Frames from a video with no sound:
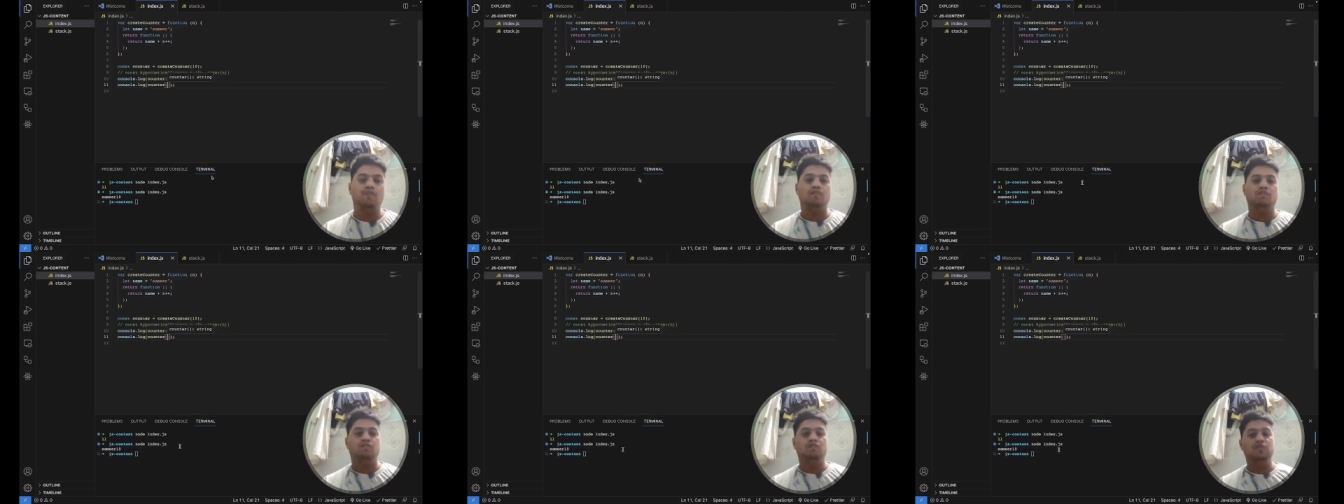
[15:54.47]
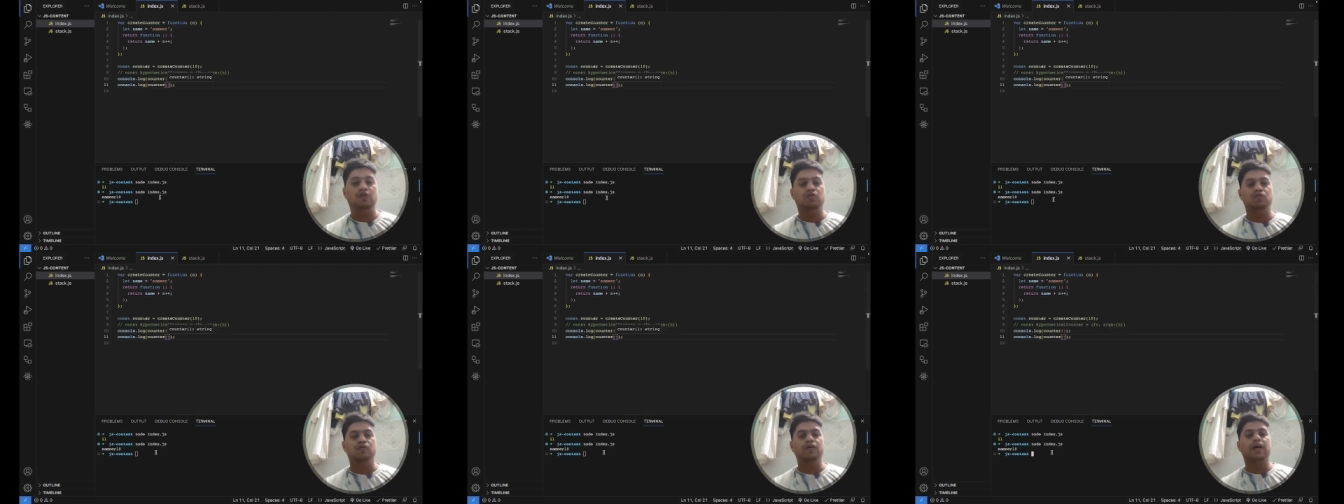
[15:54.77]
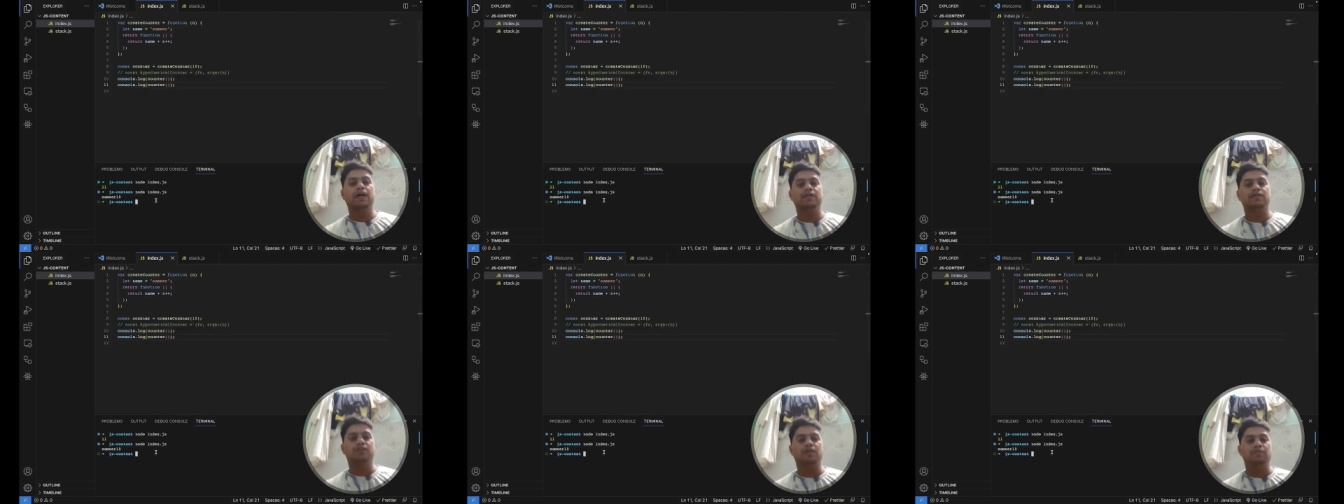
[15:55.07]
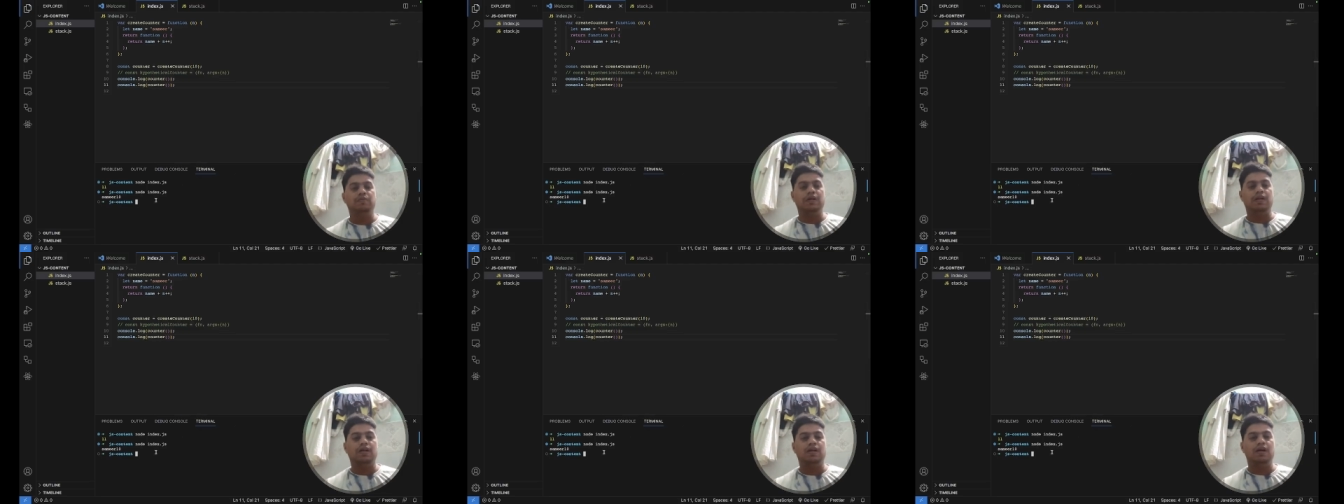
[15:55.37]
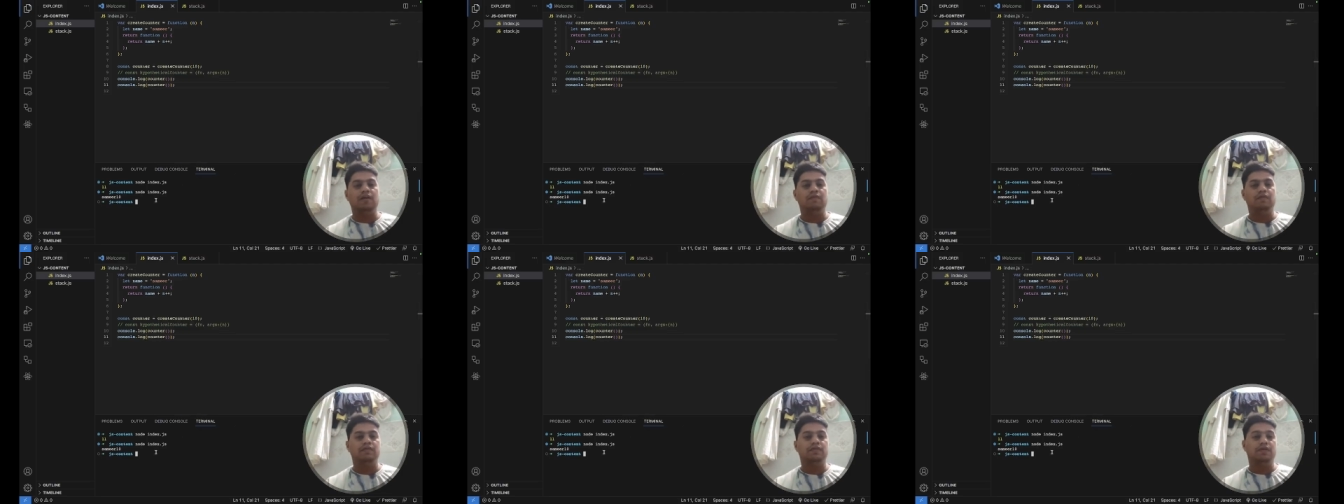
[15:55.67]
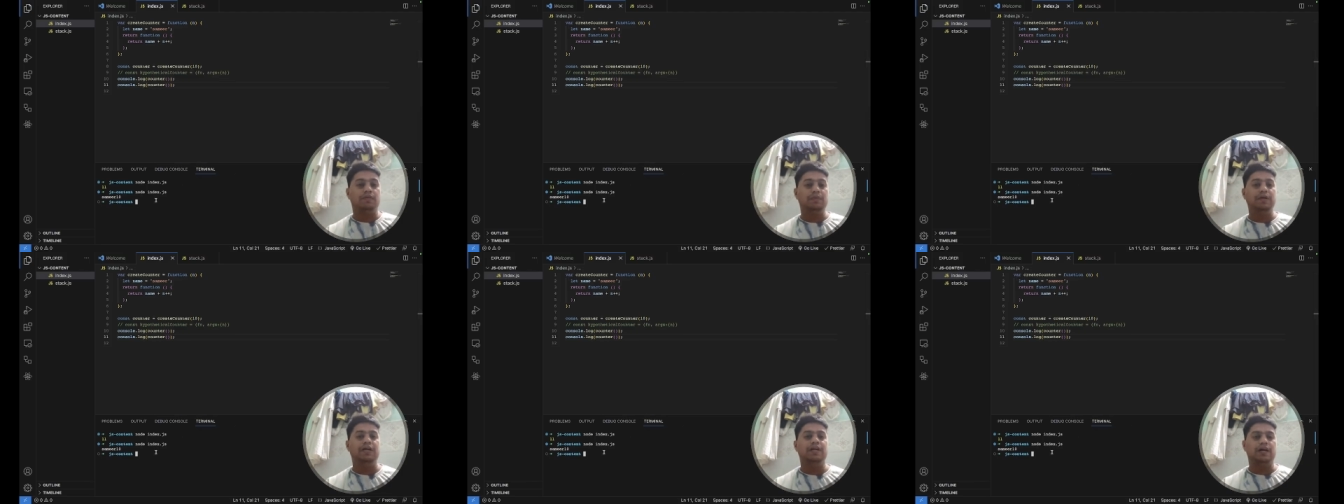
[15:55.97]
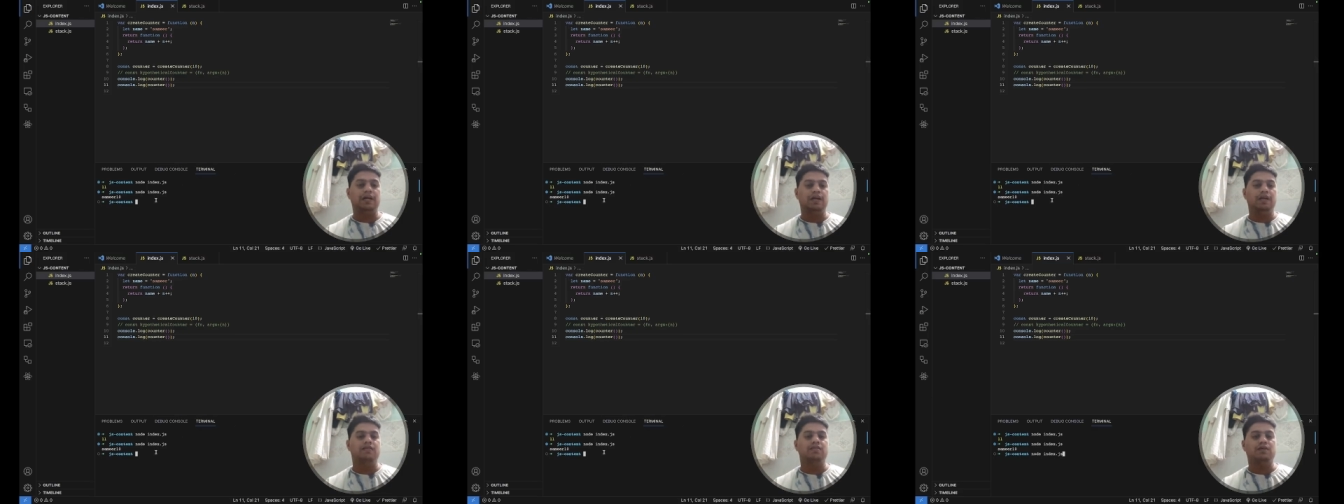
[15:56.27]
we should get semi
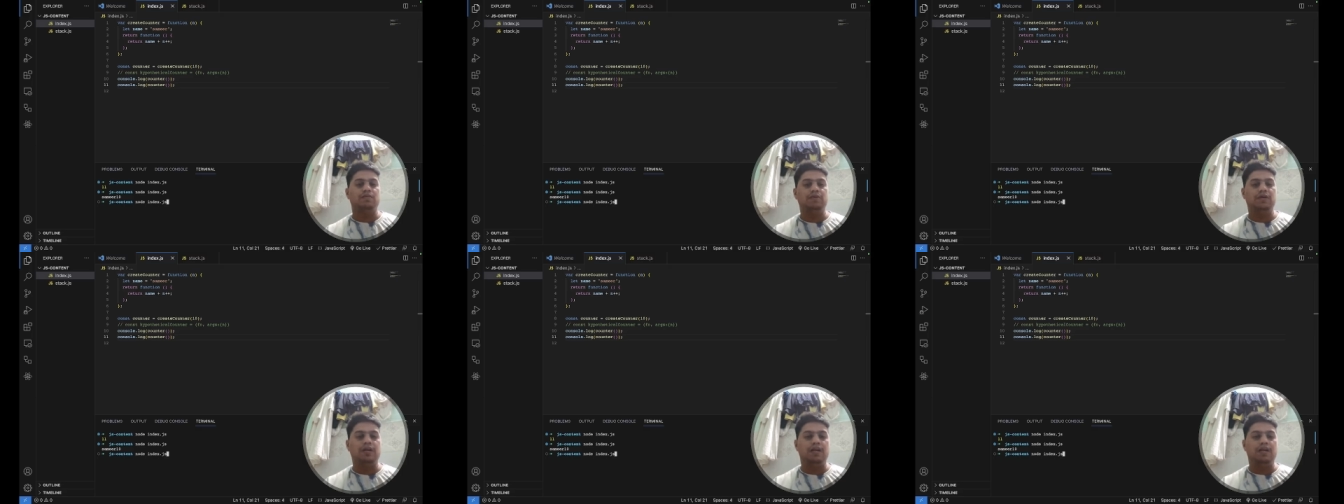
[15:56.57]
10 and semi